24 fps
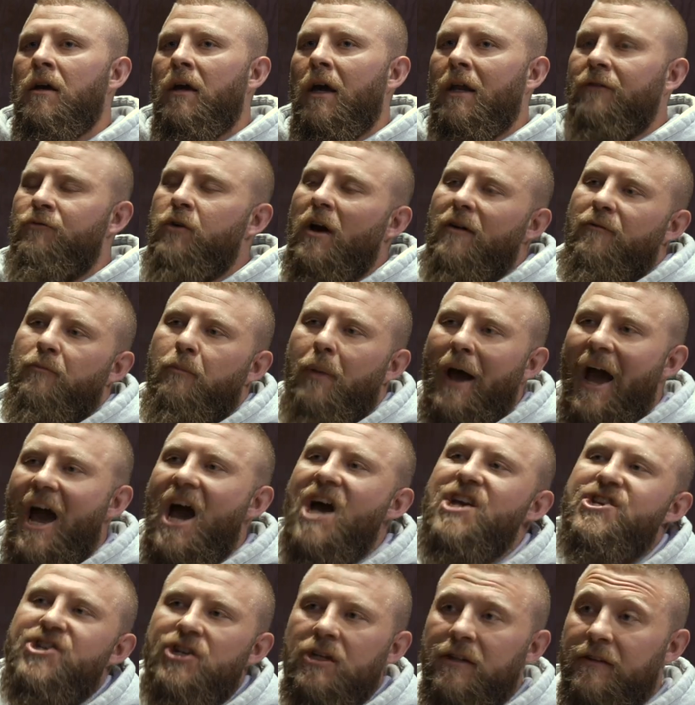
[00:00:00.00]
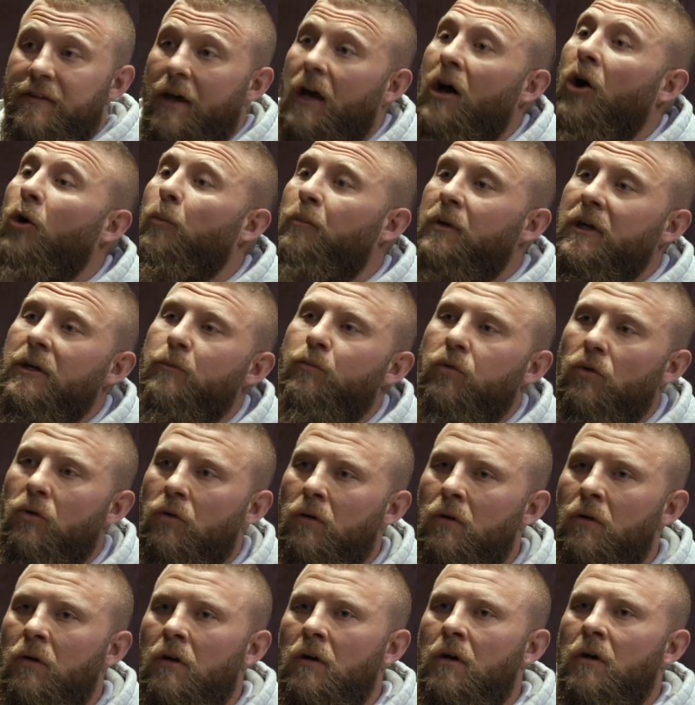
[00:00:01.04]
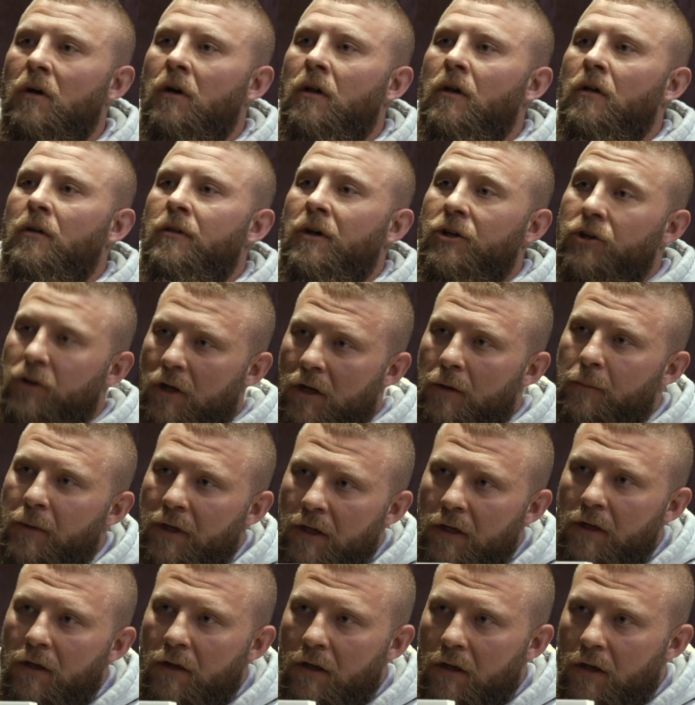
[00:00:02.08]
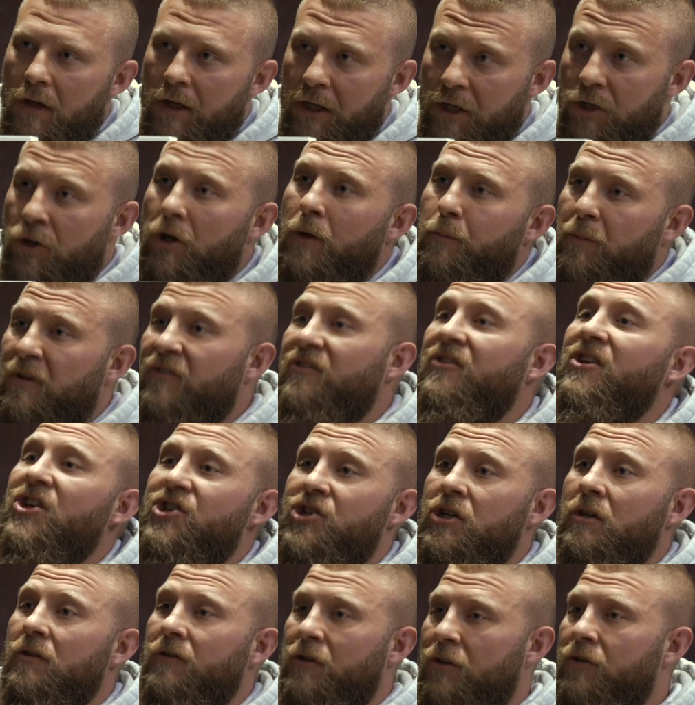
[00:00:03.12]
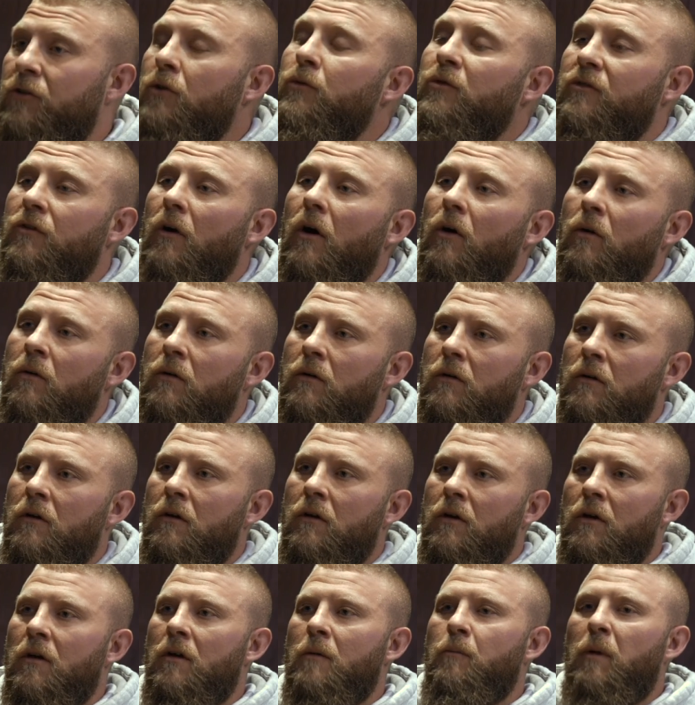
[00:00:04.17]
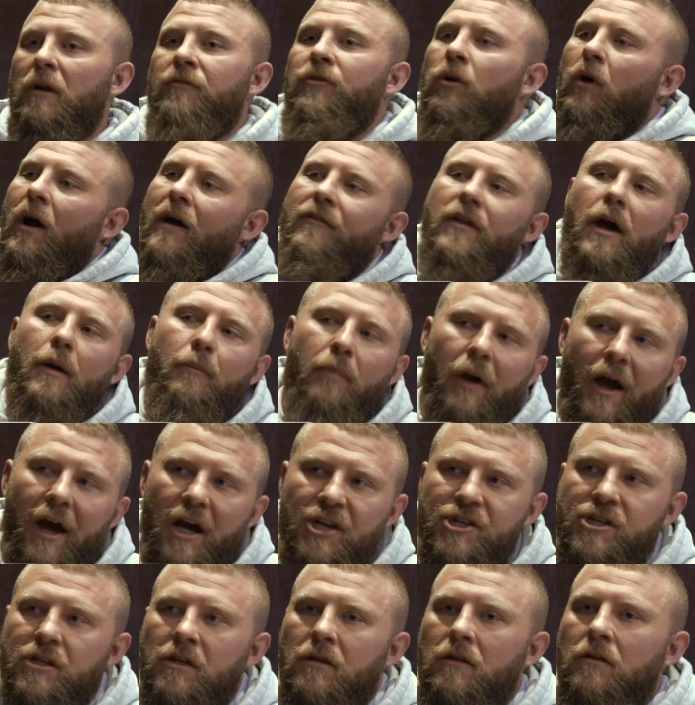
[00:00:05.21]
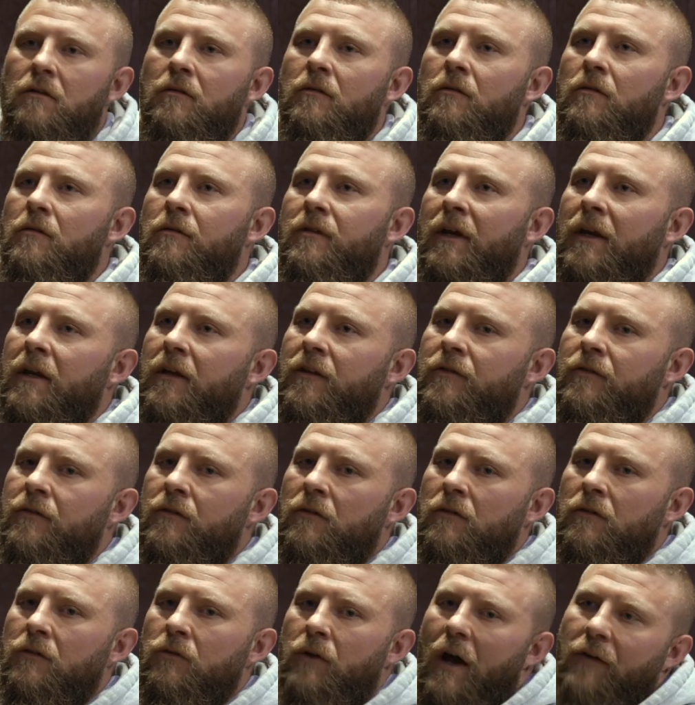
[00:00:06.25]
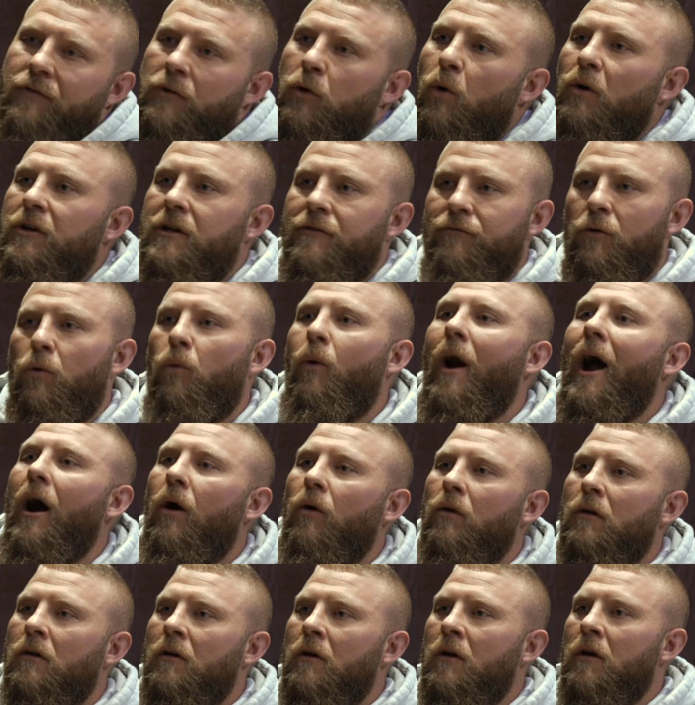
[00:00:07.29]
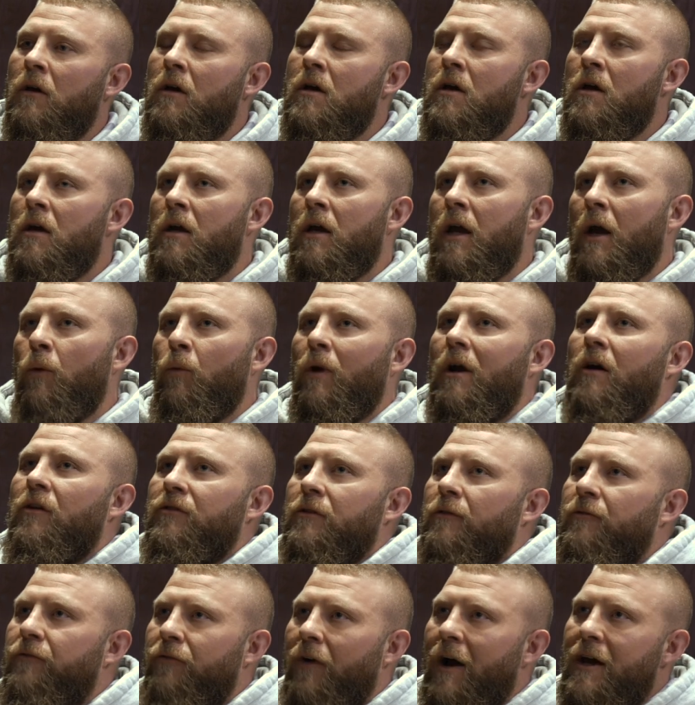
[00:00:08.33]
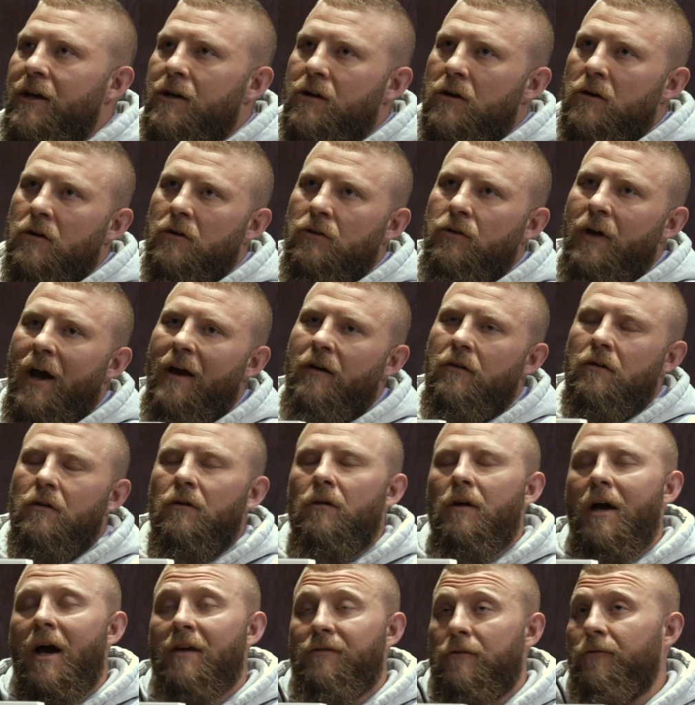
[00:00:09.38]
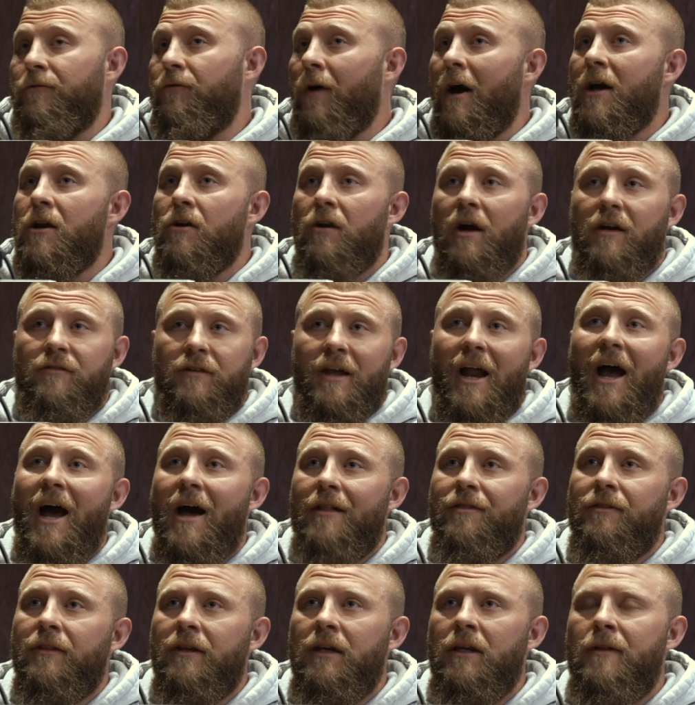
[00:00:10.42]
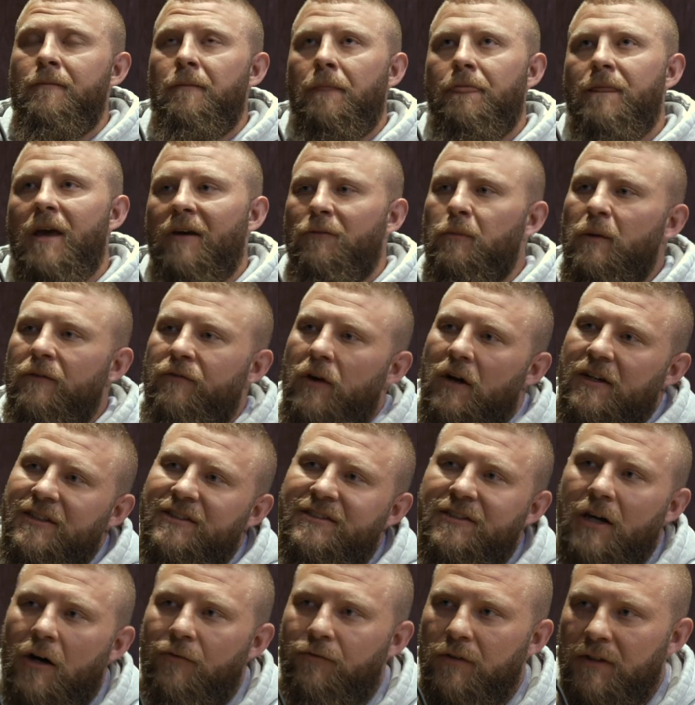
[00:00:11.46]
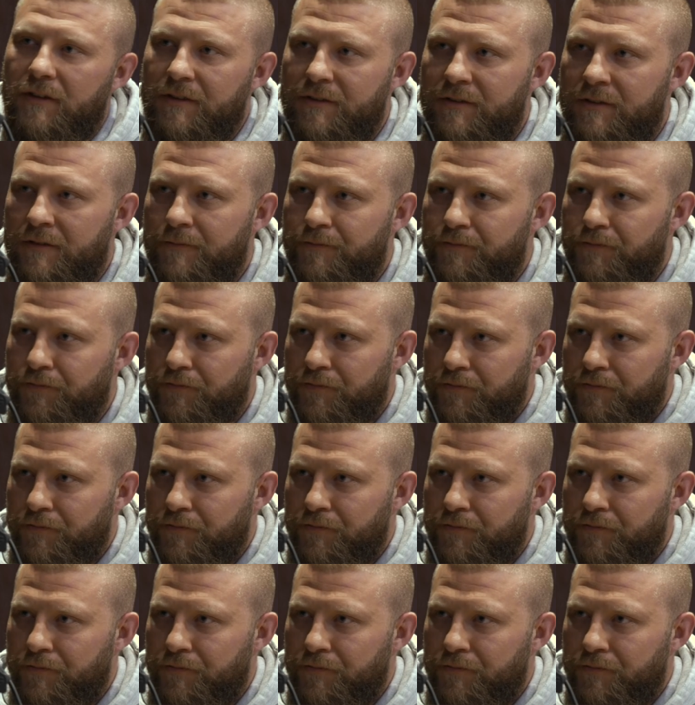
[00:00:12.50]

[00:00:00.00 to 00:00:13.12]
And if you have passion to help people, then you're going to be in a good position to do so. But if you don't have that passion, then it's you have to go a different route. And when I was a fighter, you have as a fighter, as an athlete, you have to be very selfless